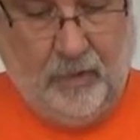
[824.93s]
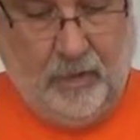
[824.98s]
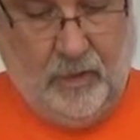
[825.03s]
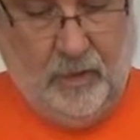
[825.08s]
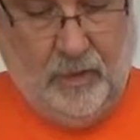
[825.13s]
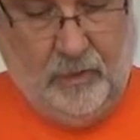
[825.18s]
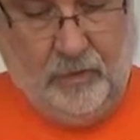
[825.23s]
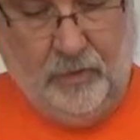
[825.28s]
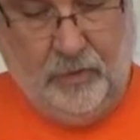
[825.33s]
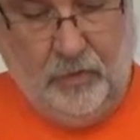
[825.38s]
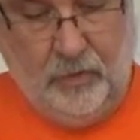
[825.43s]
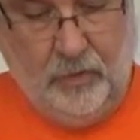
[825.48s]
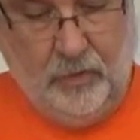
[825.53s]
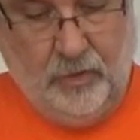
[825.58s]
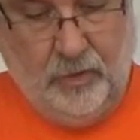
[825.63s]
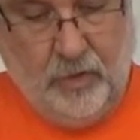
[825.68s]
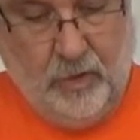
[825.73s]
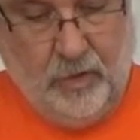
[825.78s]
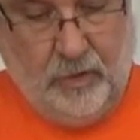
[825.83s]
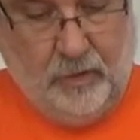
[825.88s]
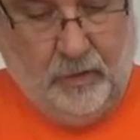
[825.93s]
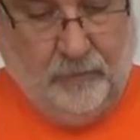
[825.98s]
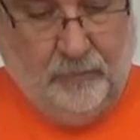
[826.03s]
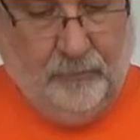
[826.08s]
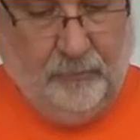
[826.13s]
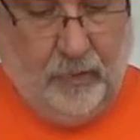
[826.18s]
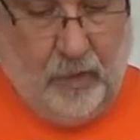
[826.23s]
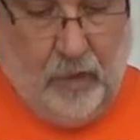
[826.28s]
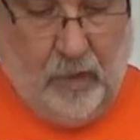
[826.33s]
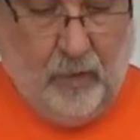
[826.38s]
You'll do your dog
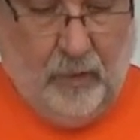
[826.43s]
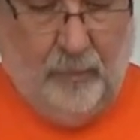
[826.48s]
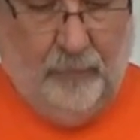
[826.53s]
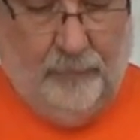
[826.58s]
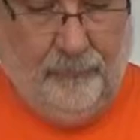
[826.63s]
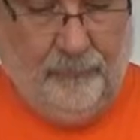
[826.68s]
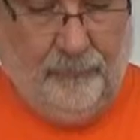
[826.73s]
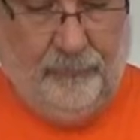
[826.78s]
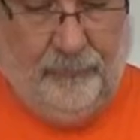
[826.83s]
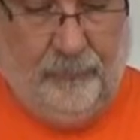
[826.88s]
harm.